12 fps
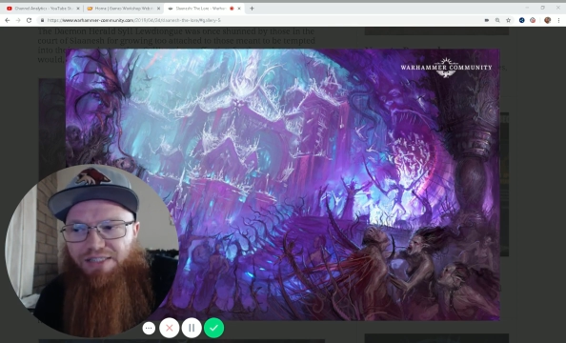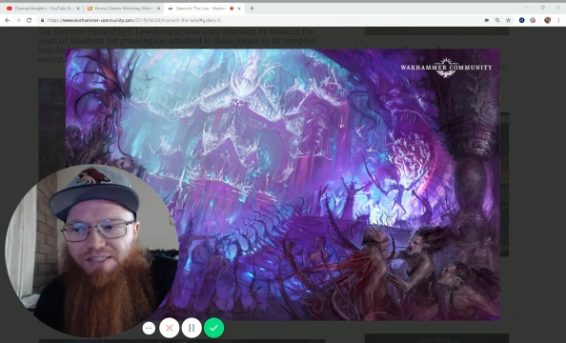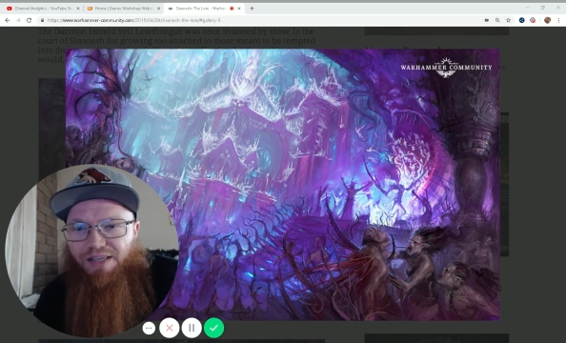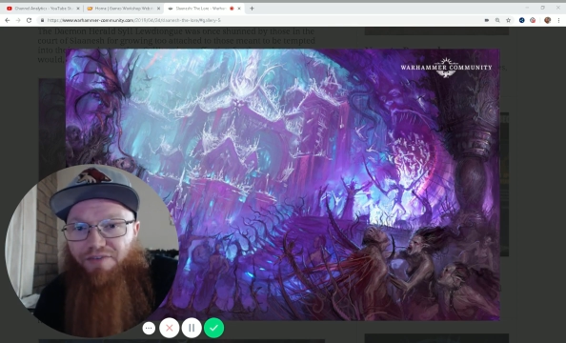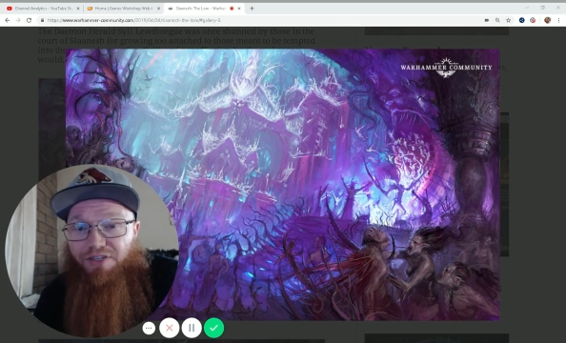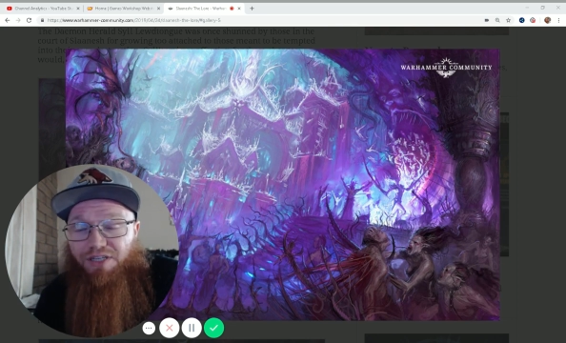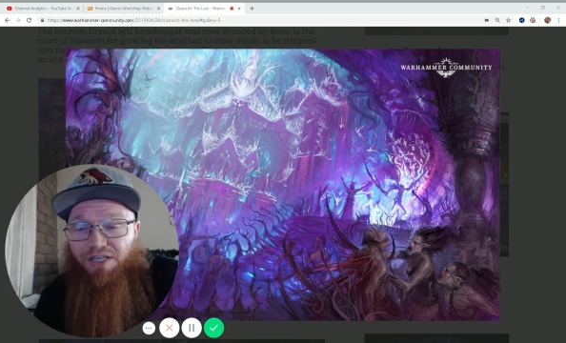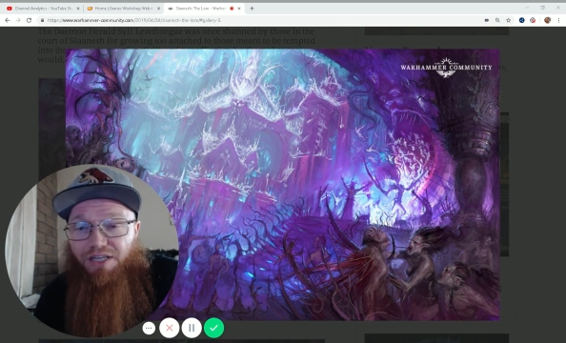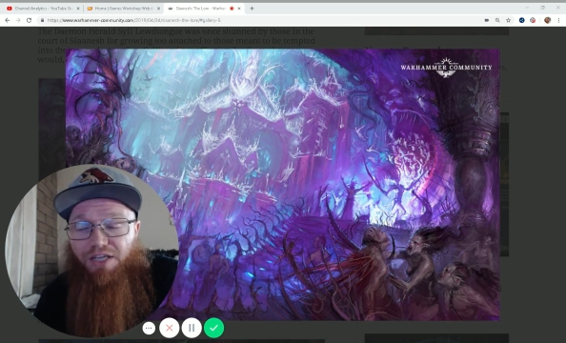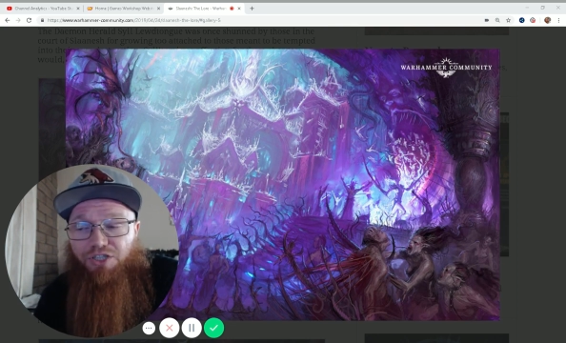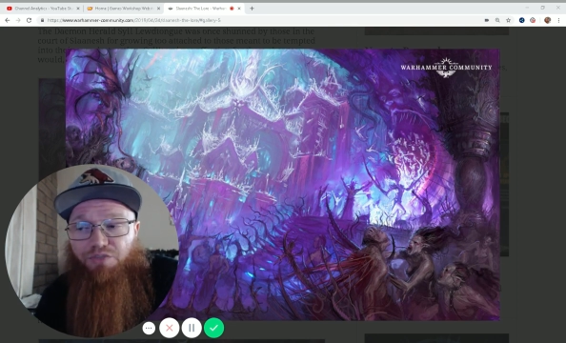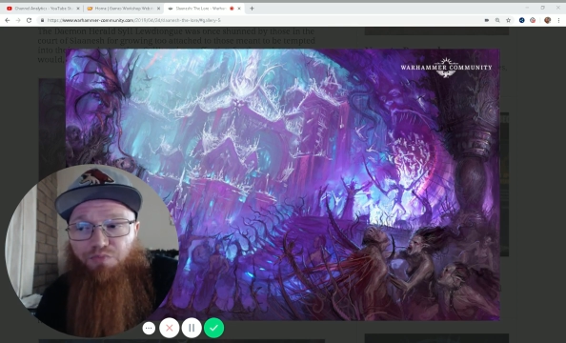17
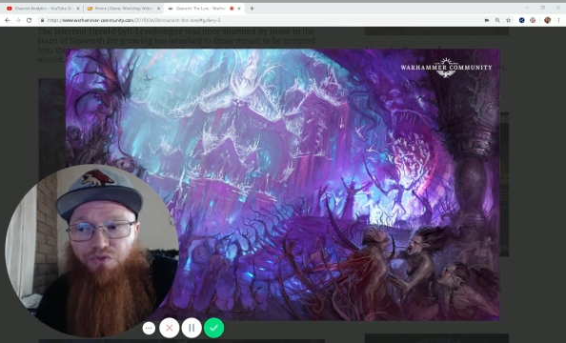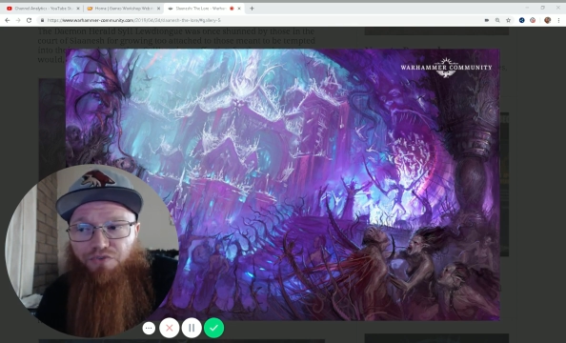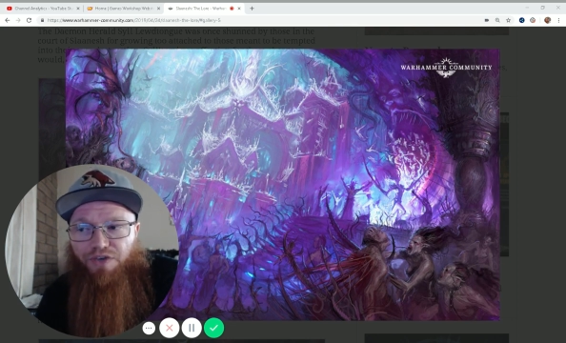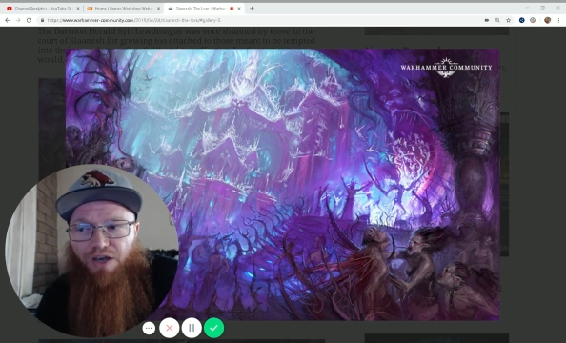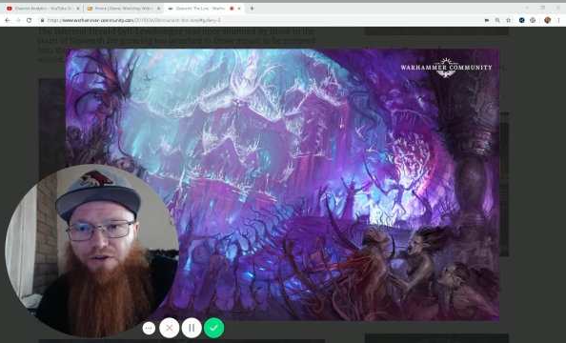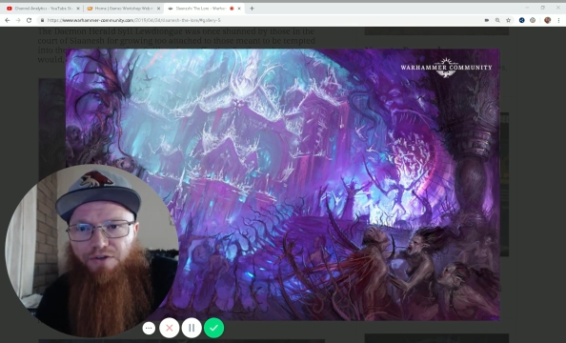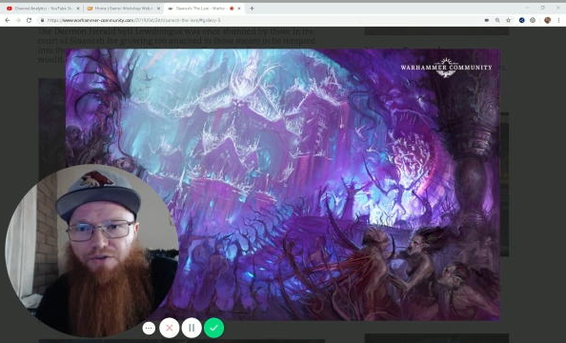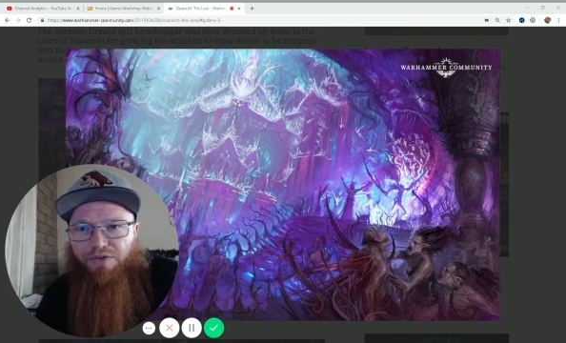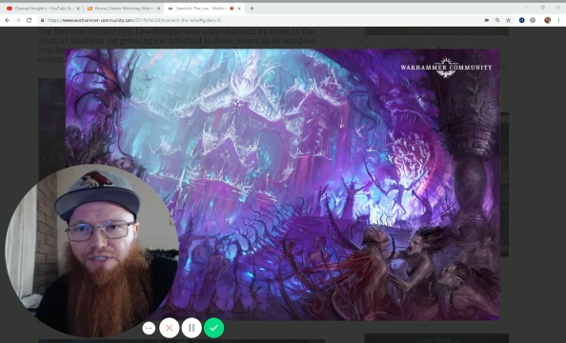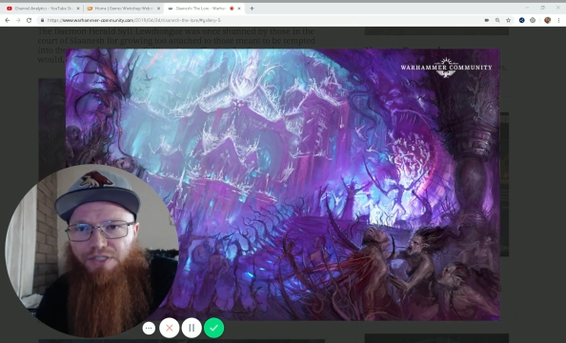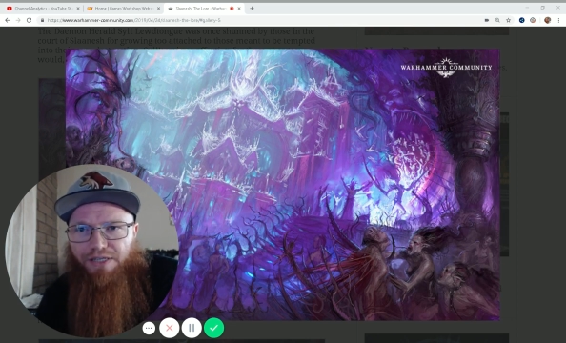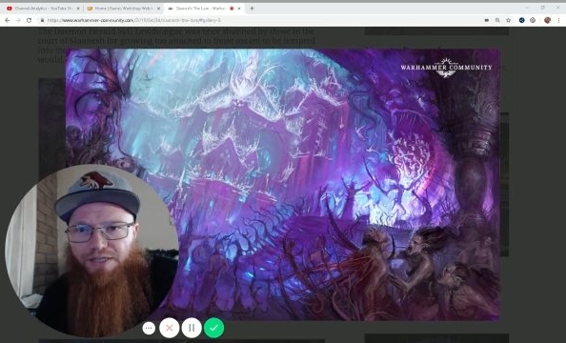inch move
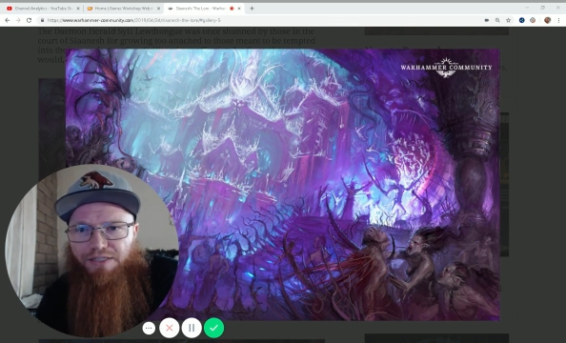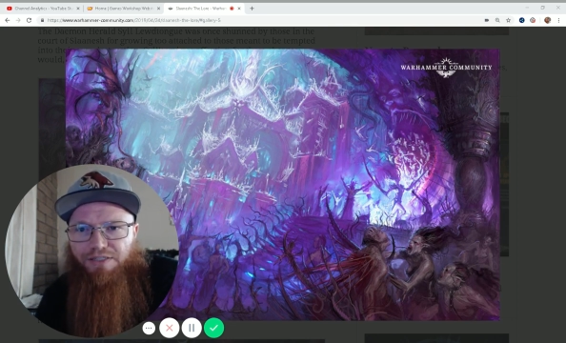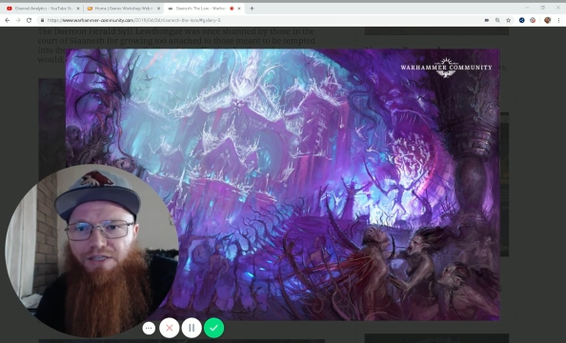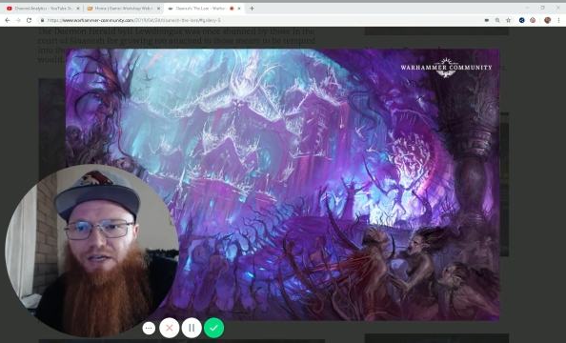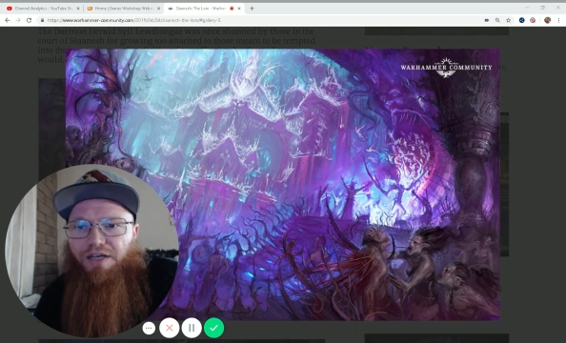characteristics